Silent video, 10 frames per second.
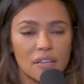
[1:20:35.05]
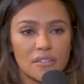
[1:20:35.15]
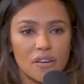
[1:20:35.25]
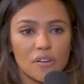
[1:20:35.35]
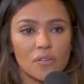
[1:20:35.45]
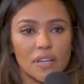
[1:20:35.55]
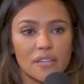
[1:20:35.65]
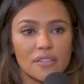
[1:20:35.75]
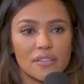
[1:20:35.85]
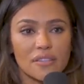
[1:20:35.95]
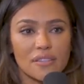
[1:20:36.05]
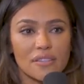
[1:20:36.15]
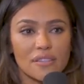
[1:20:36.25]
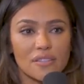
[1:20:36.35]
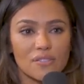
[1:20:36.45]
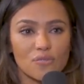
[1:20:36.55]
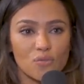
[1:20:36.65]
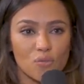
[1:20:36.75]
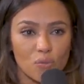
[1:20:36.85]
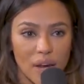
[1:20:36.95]
So it's this
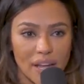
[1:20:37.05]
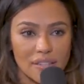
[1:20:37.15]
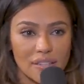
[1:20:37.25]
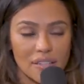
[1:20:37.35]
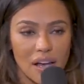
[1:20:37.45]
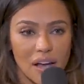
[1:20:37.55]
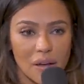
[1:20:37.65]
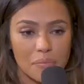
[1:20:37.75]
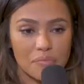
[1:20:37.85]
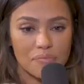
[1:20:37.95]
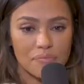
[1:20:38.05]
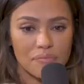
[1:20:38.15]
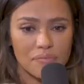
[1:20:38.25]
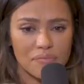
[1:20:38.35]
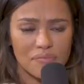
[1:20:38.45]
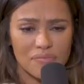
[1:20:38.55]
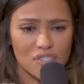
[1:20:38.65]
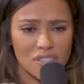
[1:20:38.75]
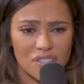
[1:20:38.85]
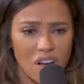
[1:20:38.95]
great um,
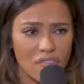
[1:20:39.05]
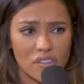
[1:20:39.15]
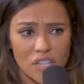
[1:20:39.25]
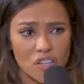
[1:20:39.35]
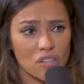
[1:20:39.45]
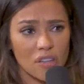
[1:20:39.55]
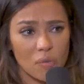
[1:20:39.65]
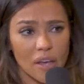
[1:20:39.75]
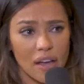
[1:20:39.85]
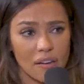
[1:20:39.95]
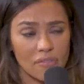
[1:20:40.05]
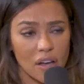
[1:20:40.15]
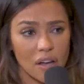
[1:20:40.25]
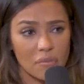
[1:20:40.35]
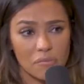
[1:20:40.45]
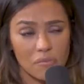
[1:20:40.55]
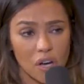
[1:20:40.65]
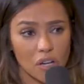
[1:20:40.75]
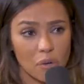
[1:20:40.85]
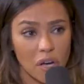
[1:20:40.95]
just conversation that we have um,
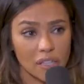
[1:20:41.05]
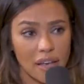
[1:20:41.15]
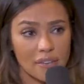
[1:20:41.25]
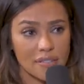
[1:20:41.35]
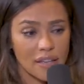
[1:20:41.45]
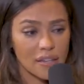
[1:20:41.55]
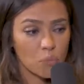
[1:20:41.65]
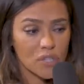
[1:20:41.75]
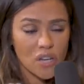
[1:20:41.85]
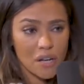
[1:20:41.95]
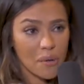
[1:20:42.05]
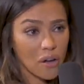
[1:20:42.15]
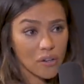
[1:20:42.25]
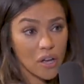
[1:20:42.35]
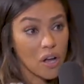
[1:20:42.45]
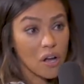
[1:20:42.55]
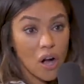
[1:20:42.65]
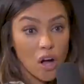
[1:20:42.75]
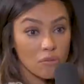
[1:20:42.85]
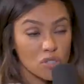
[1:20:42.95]
on our podcast. And we talk about
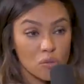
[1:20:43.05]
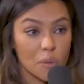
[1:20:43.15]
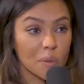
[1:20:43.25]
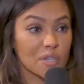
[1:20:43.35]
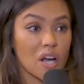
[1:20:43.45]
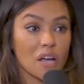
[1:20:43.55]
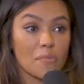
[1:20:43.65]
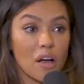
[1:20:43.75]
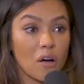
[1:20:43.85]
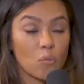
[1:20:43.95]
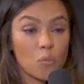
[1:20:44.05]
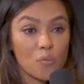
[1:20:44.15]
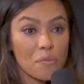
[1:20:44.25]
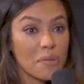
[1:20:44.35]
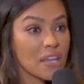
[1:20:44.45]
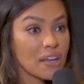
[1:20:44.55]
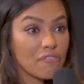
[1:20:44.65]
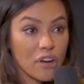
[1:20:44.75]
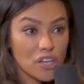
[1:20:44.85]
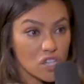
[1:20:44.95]
homeschooling. We talk about the meaning of
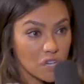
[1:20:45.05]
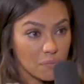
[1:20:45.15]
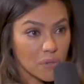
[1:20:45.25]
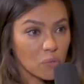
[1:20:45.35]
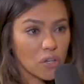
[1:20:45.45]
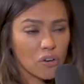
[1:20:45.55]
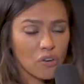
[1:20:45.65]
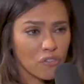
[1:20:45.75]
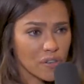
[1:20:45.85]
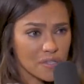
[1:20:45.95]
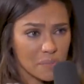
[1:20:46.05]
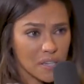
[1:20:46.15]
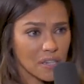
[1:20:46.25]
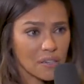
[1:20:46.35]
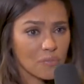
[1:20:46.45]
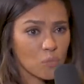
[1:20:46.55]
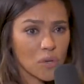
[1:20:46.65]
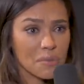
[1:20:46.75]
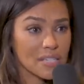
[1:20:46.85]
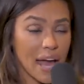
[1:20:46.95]
friendship and what girlfriends mean and what
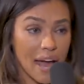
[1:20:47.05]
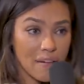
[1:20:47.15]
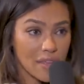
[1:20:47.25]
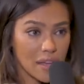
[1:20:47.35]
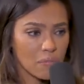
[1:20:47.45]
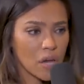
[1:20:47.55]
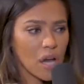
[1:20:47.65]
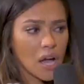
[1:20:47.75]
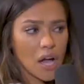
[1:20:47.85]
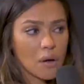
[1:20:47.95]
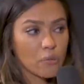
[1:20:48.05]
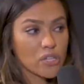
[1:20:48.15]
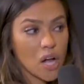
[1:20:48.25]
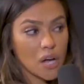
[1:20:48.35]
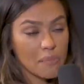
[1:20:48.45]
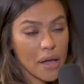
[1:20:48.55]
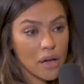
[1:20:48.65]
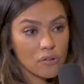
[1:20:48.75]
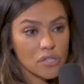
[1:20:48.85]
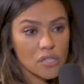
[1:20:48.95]
it means to have them. Um, we talk
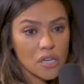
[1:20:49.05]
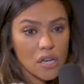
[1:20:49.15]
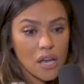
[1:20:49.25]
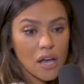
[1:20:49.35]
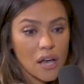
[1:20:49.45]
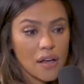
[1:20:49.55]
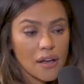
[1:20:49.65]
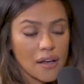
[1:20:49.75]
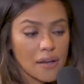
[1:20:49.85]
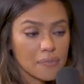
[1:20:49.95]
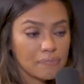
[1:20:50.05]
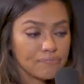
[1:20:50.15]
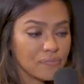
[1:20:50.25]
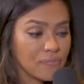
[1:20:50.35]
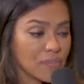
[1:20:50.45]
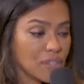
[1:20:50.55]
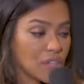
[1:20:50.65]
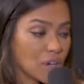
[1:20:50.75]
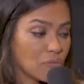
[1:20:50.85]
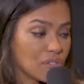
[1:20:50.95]
about, uh, um, you
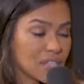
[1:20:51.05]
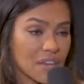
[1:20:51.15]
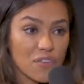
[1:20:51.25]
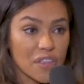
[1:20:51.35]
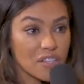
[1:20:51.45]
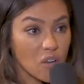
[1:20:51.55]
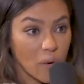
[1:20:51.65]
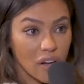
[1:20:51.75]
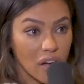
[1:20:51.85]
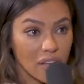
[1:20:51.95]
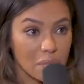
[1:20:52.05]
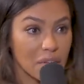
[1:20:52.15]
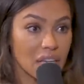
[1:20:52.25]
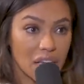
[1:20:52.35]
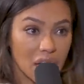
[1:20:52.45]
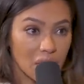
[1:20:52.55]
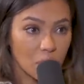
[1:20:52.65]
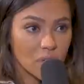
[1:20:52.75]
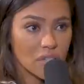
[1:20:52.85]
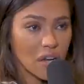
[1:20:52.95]
know, different things going on in the media.
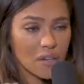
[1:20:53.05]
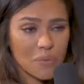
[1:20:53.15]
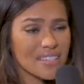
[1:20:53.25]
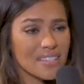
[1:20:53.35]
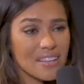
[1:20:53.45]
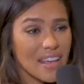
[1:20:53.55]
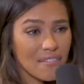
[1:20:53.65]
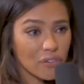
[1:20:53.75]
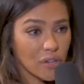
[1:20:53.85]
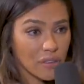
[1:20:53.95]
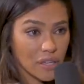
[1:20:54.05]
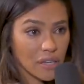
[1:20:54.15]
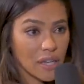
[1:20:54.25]
We talk, we discuss everything.